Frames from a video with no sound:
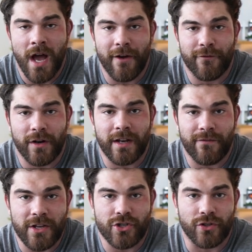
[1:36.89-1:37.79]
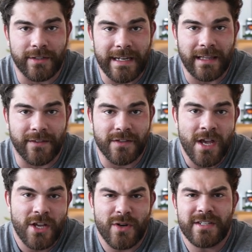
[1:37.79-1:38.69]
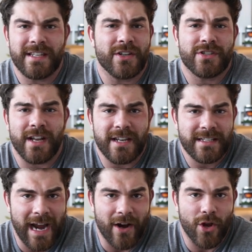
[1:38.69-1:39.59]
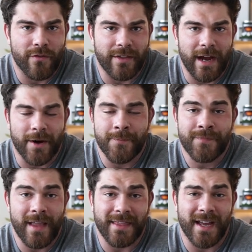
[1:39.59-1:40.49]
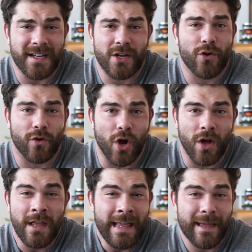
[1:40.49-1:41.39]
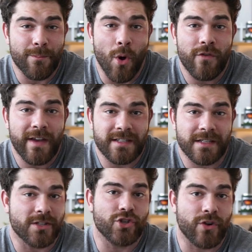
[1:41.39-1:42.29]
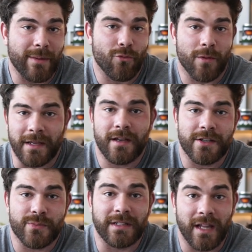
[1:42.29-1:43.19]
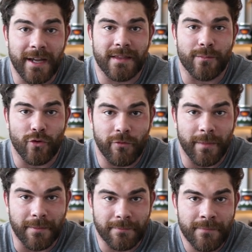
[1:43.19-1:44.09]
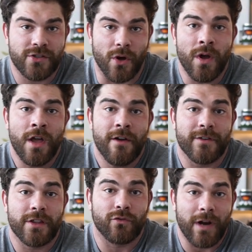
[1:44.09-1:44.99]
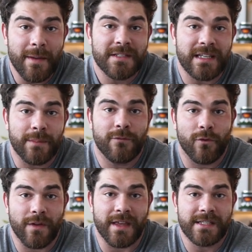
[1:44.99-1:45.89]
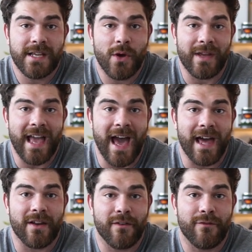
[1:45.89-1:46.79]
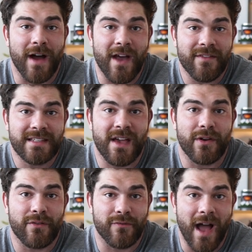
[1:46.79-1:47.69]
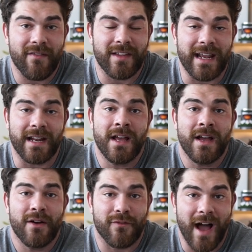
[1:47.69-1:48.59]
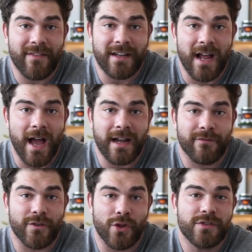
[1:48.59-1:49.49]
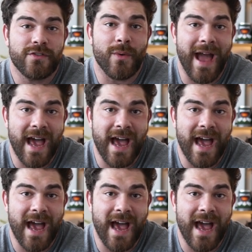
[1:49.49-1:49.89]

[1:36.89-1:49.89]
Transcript: uh, for a conventional deadlift. So I just think there's a nice carryover there. And like I said, overall, it motivates us to train more because we like the movement. So for the rep scheme for this, we had five at seven, five at eight, five at nine. And for those of you